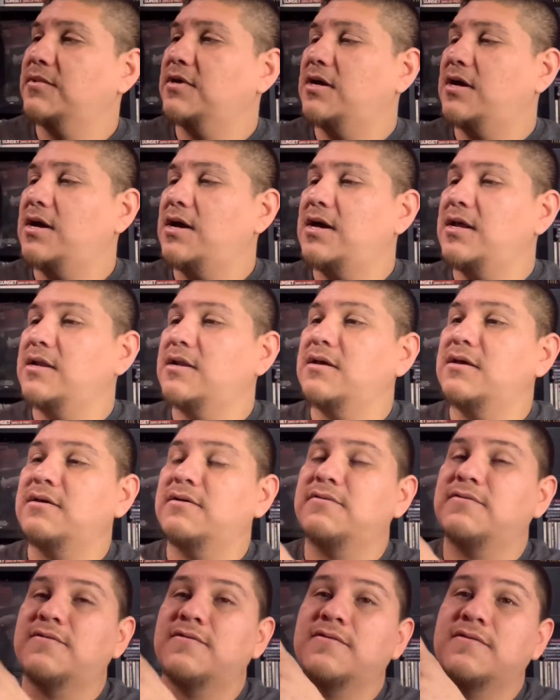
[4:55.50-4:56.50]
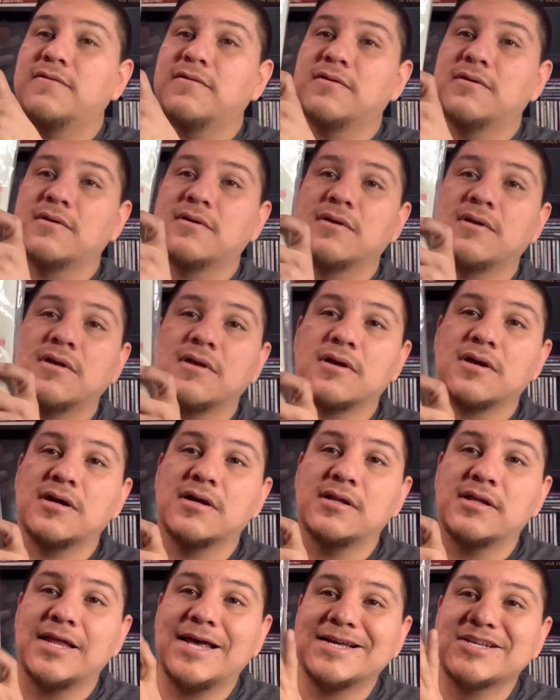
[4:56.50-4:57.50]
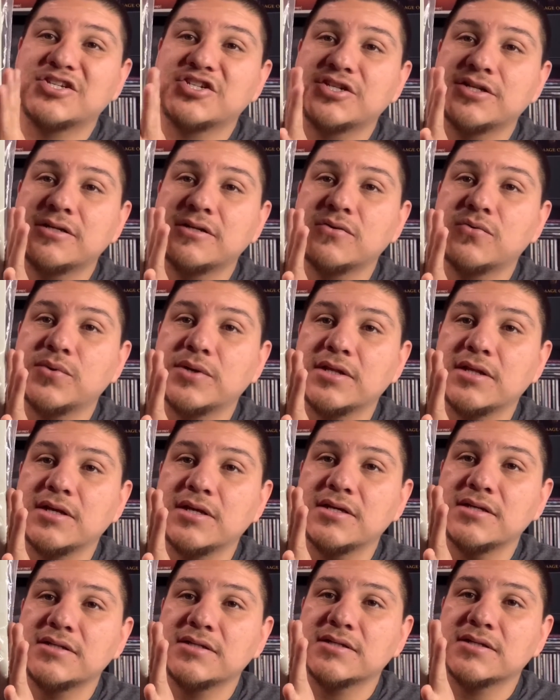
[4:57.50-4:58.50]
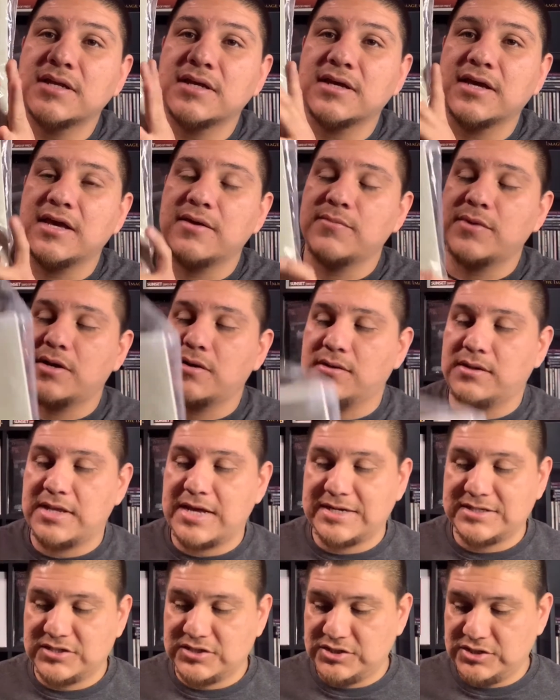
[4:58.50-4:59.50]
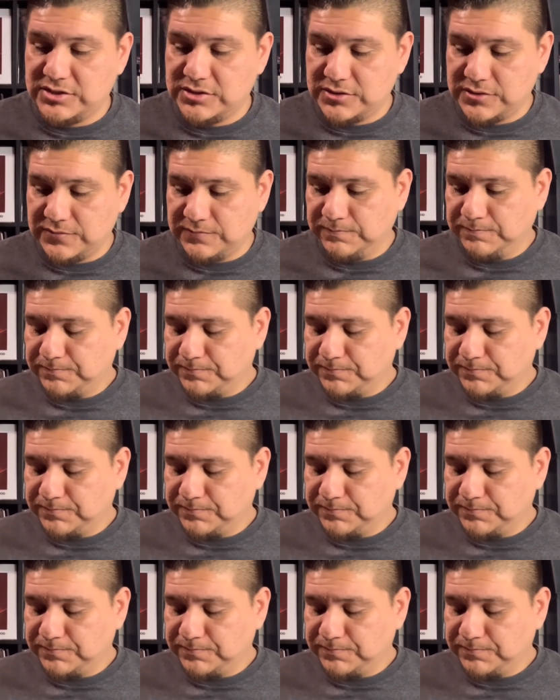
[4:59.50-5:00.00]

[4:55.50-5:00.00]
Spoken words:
kind of collection release that came out last year,